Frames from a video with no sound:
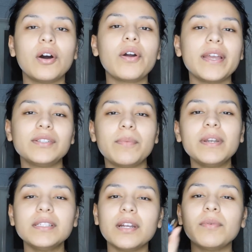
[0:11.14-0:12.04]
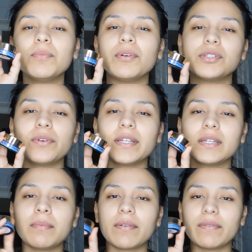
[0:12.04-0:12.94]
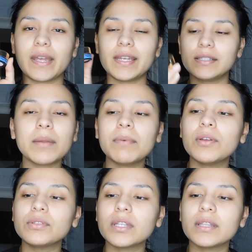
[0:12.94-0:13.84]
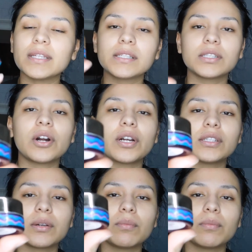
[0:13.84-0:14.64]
Okay, so I'm going to start with moisturizing my face. I'm going to be using this Tarte